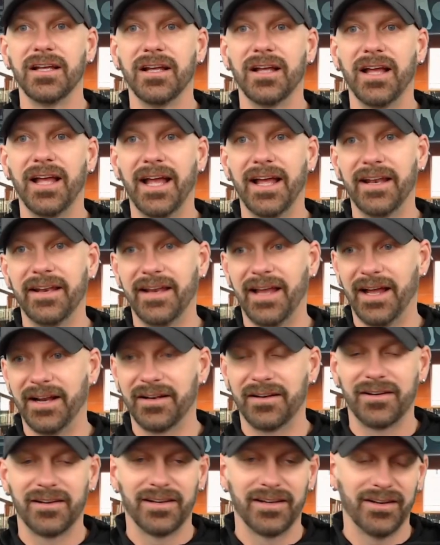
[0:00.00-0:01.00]
and
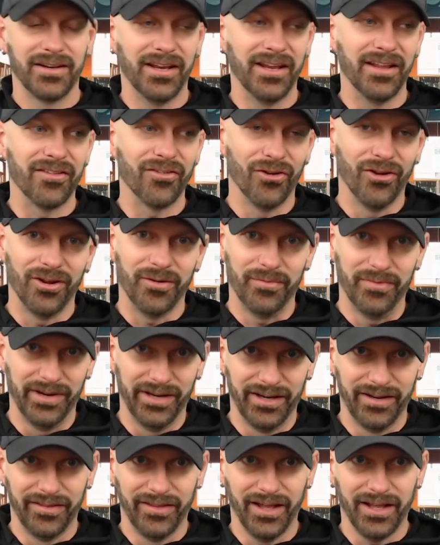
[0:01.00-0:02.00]
that is on
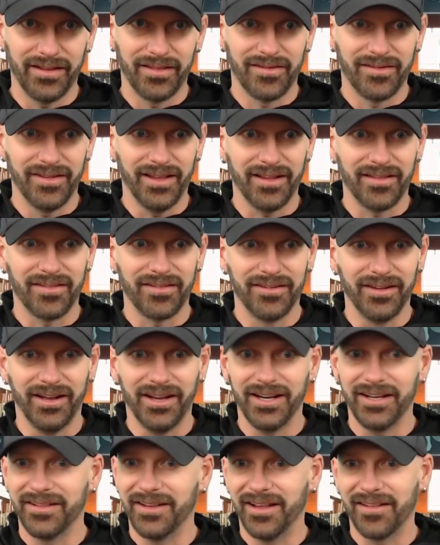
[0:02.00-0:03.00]
me. That's
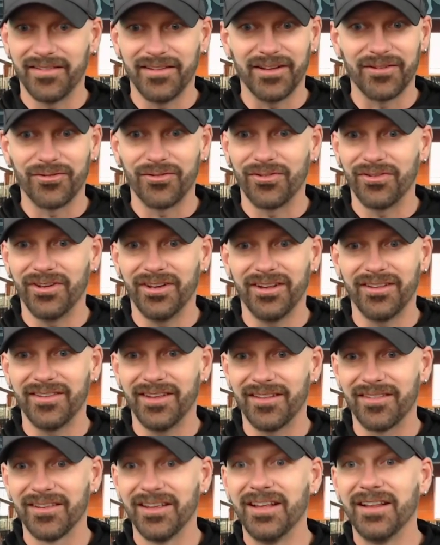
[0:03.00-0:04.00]
diet, that's exercise,
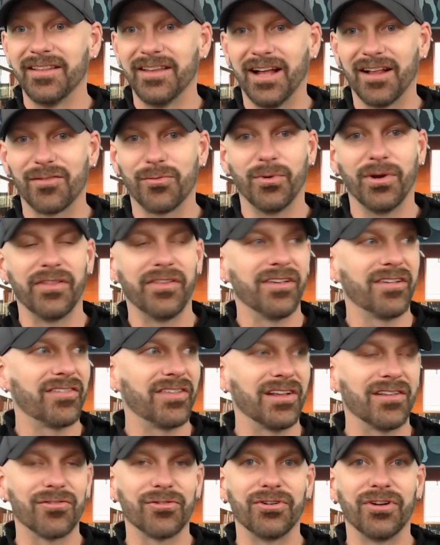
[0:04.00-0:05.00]
that's why these
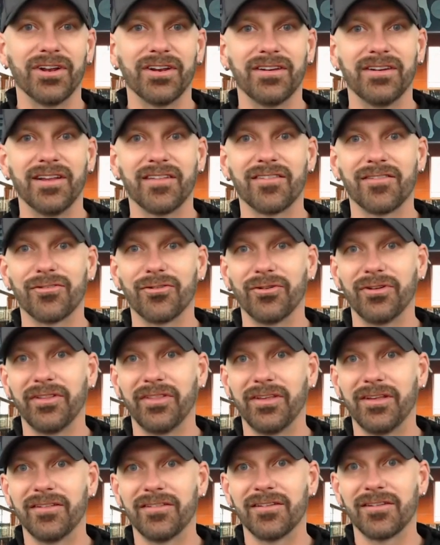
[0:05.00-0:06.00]
things are not necessarily the
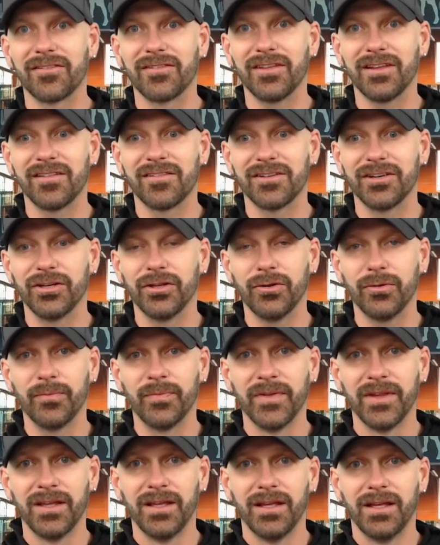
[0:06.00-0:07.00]
easiest things to do.
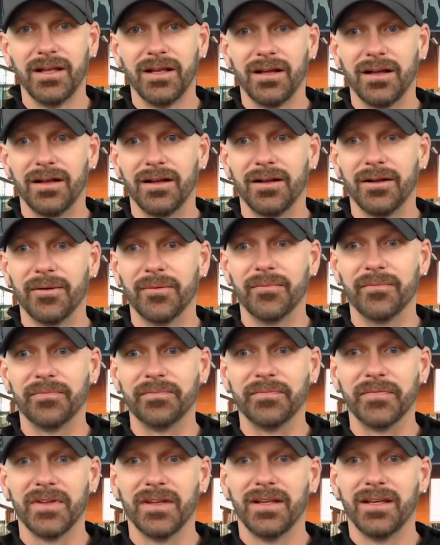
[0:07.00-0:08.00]
um,
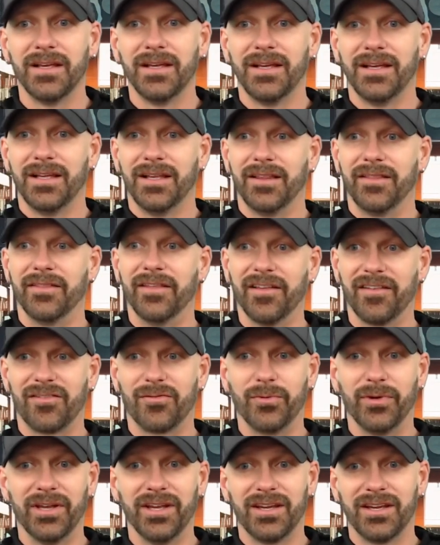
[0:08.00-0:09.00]
this
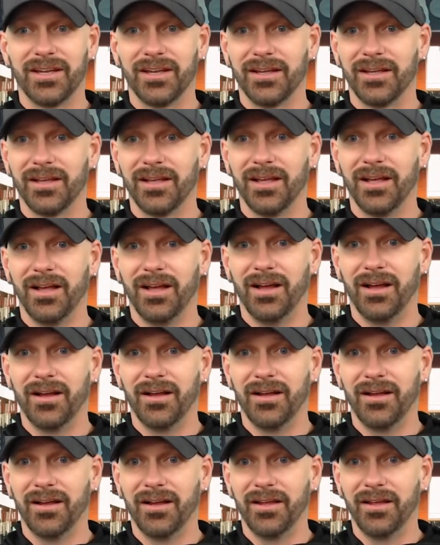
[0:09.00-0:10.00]
week
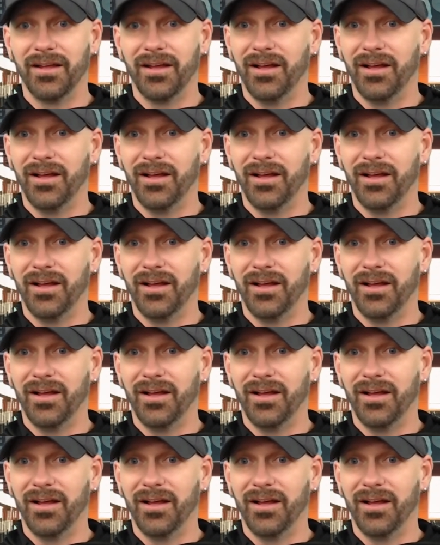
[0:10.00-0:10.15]
I